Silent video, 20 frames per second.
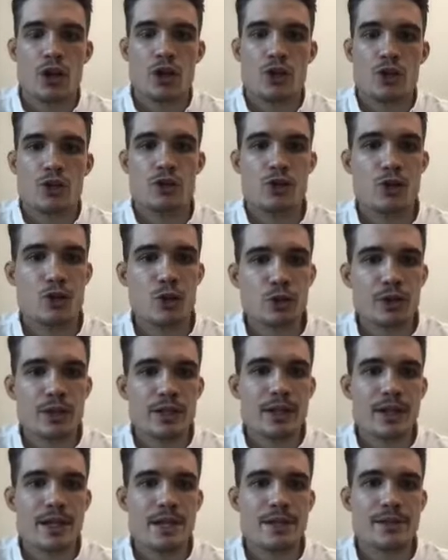During
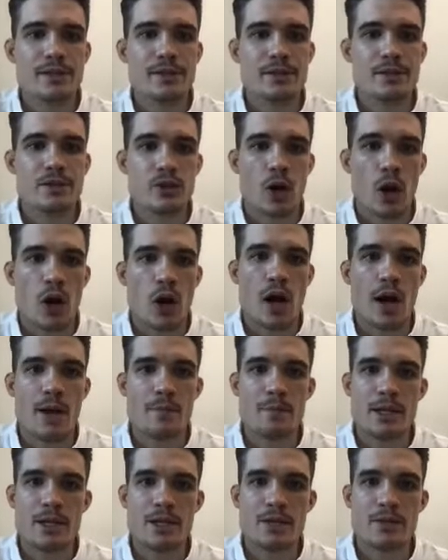his
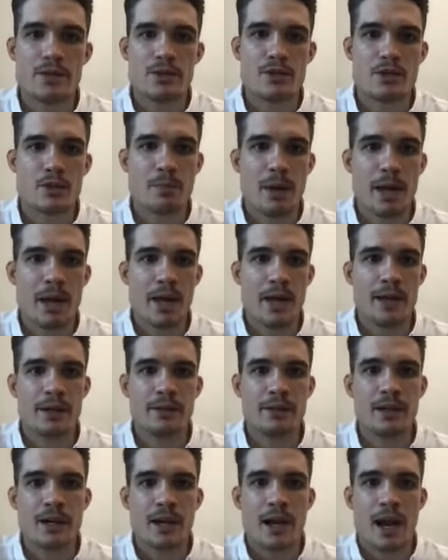time in
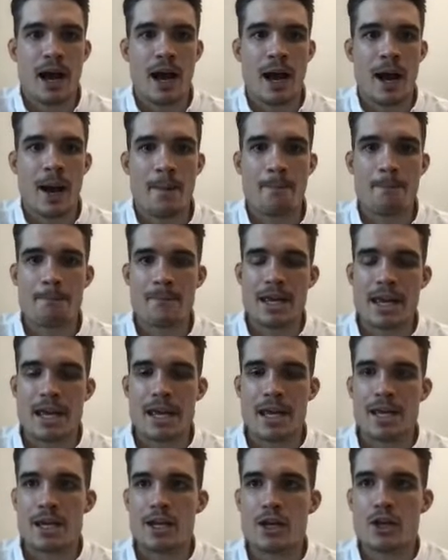Japan,
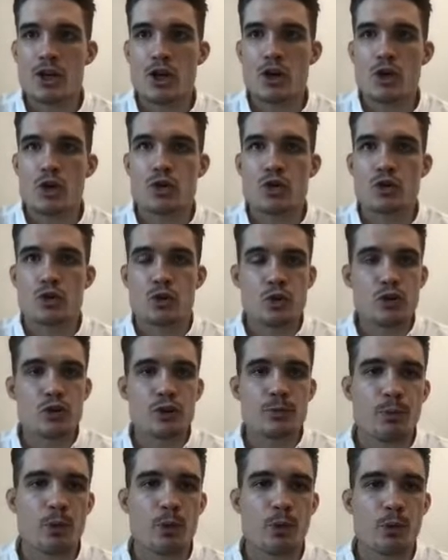he drew
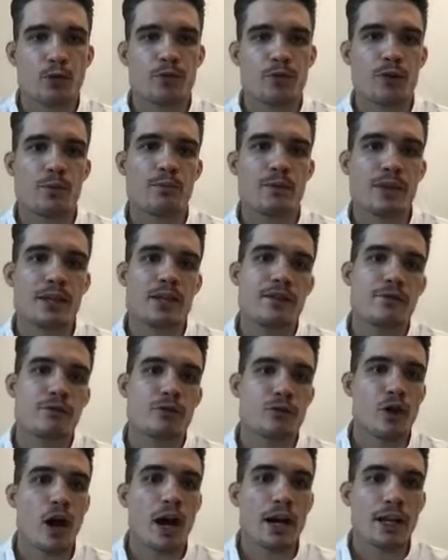support from the
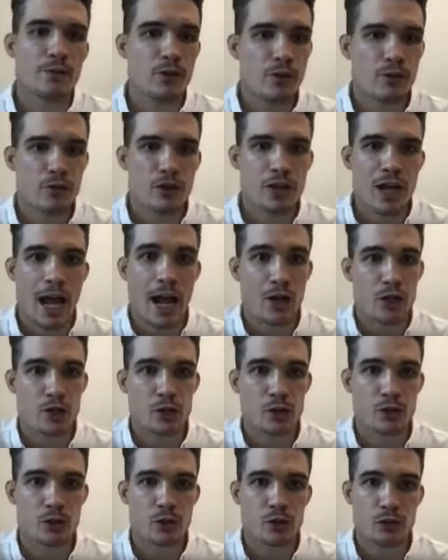variety of different
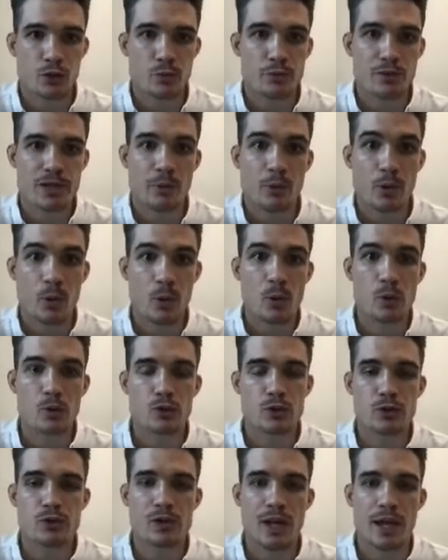nationalist groups that were
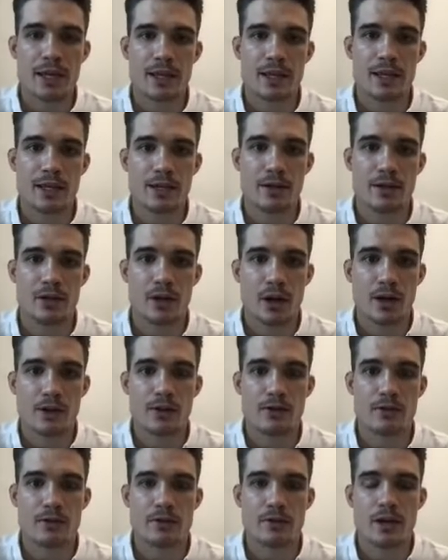also taking kind
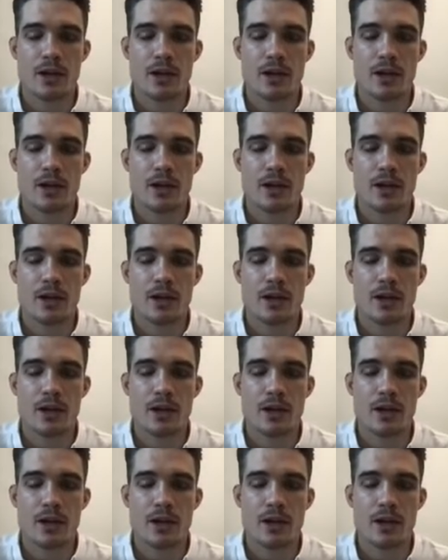of,